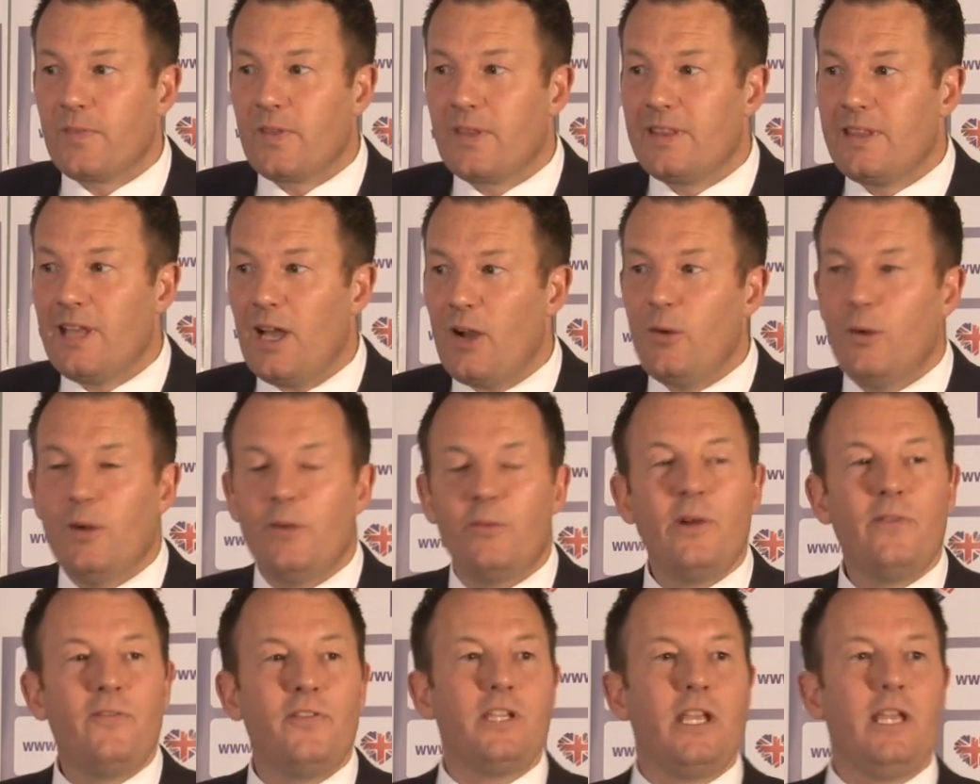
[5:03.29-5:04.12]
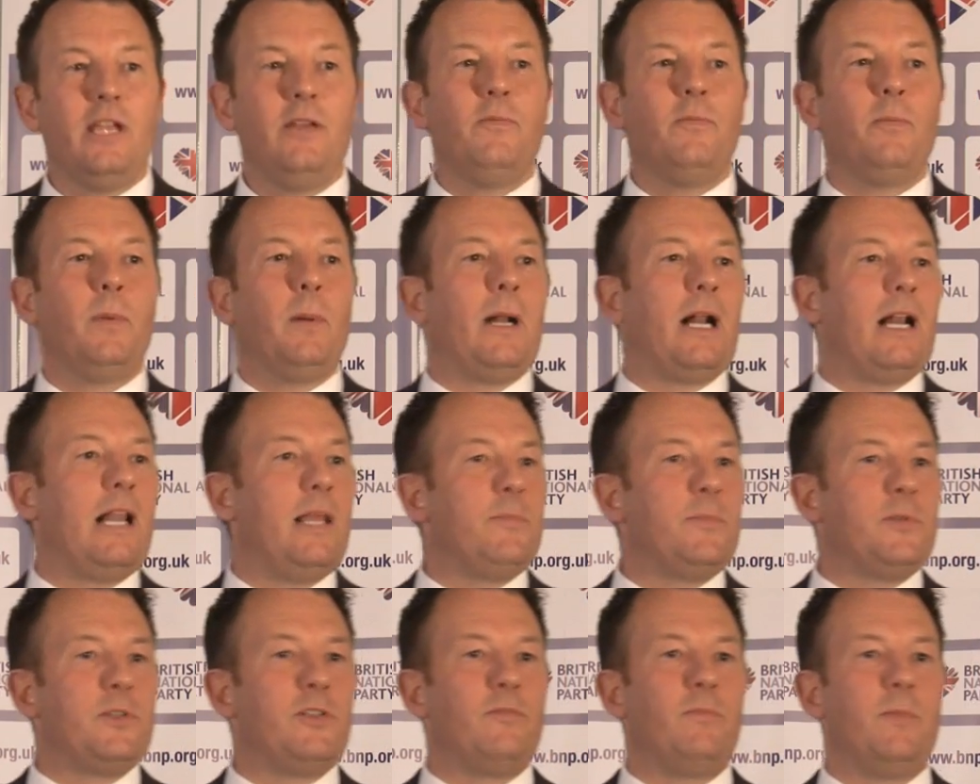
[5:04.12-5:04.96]
Now, we've seen
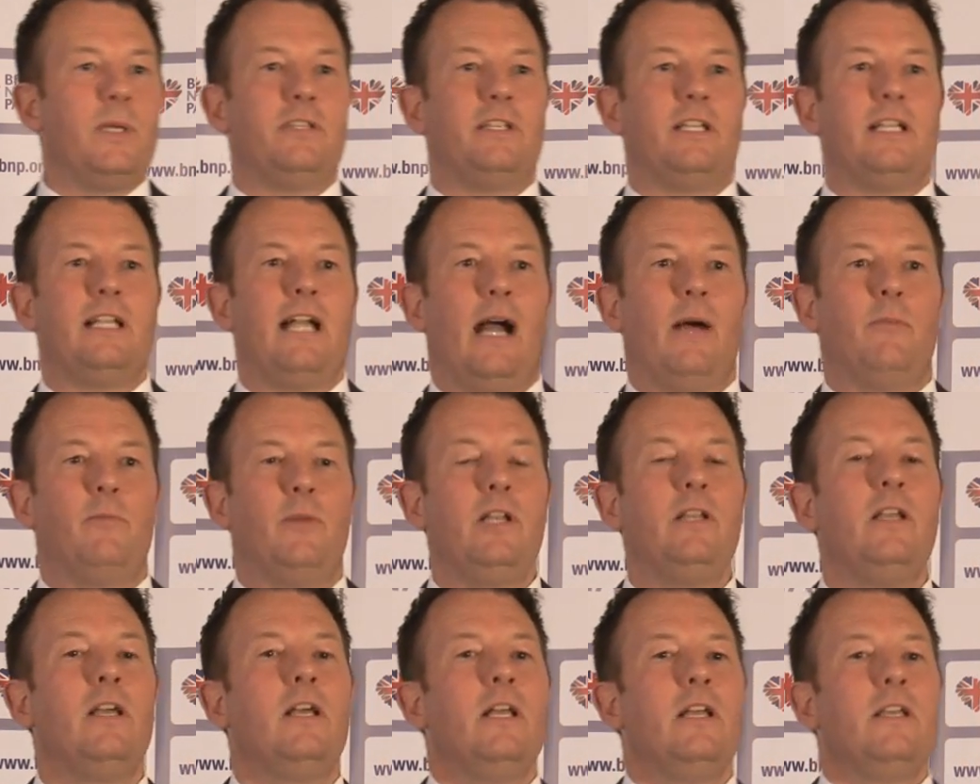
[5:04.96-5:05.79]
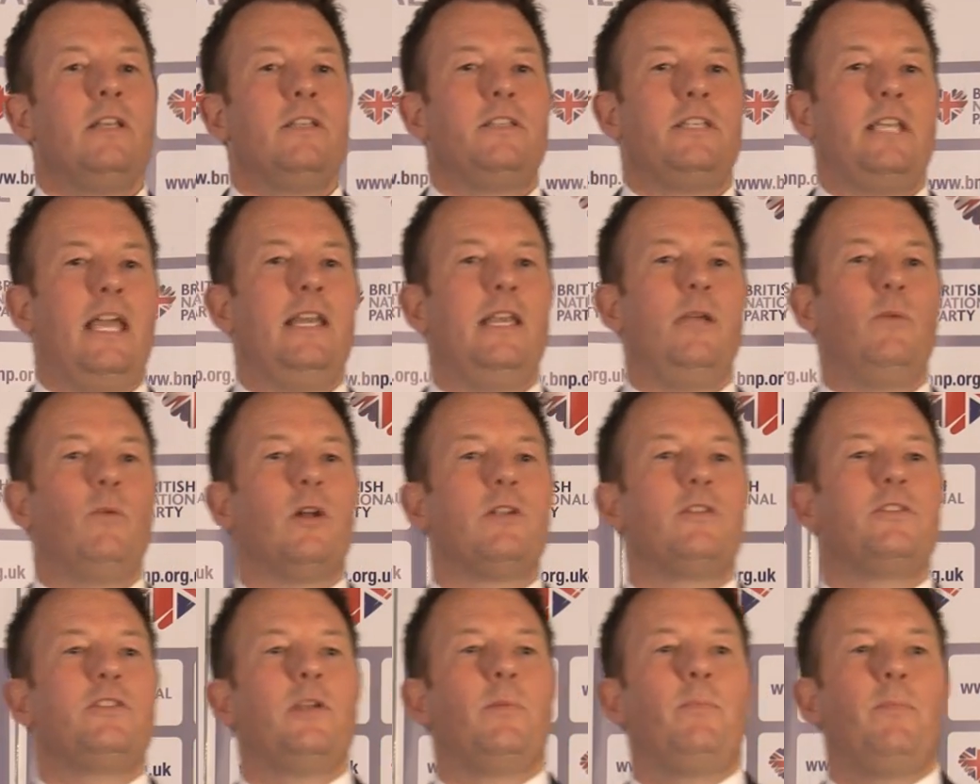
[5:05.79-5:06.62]
clips of Mr Cameron saying he
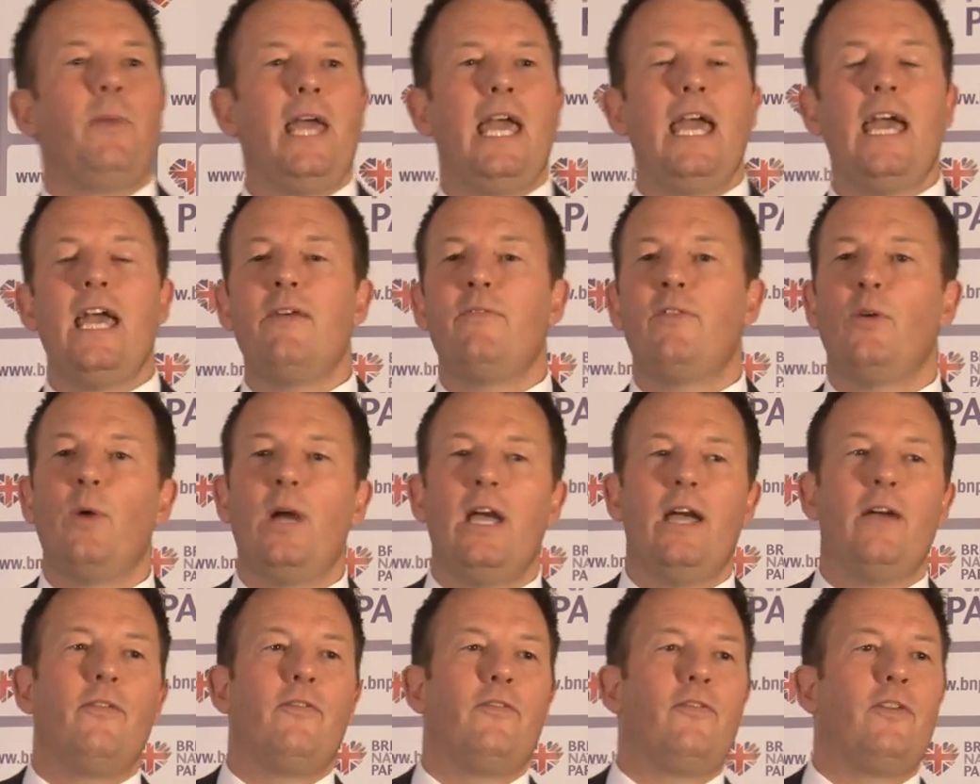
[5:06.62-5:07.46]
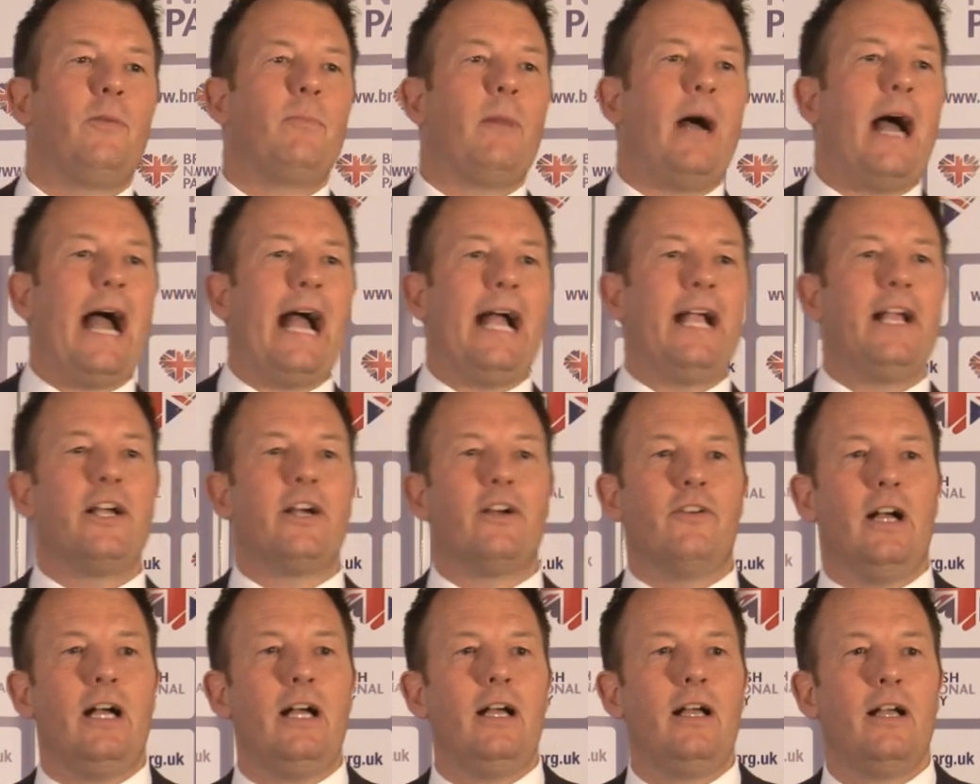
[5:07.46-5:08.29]
wants to pave a way from
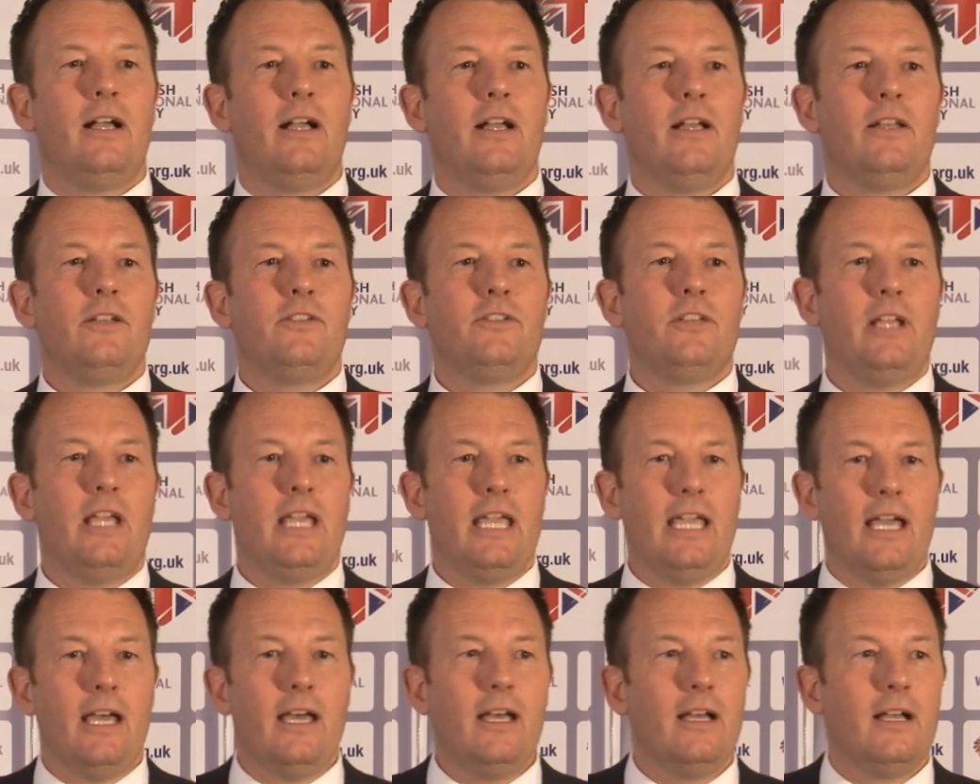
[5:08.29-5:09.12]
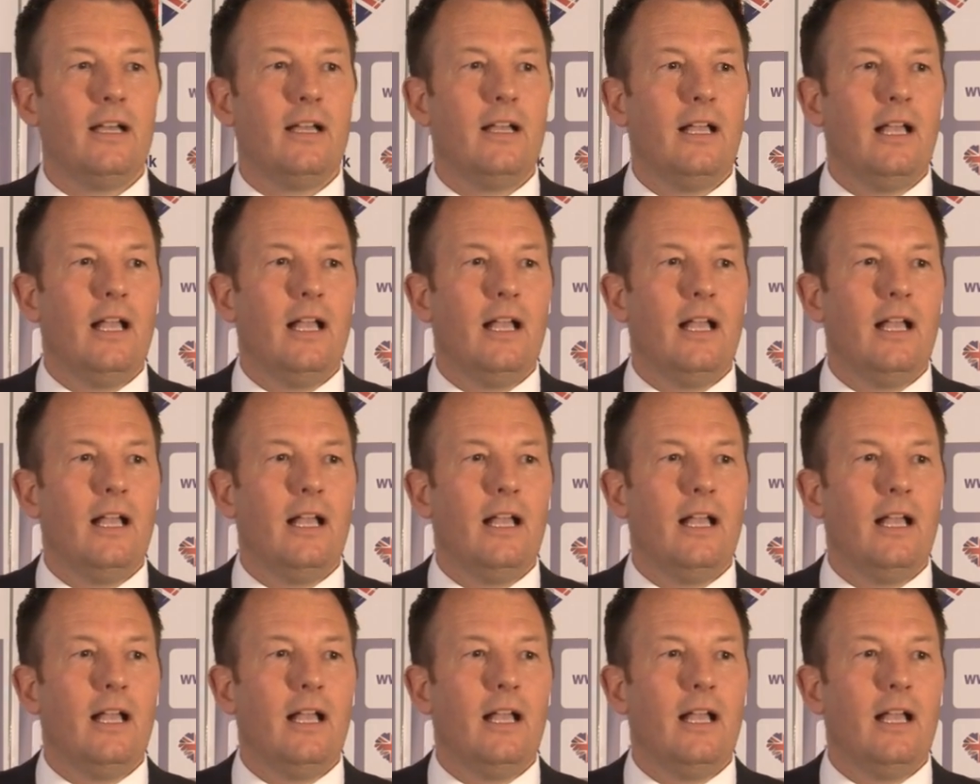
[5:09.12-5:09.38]
Ankara to here.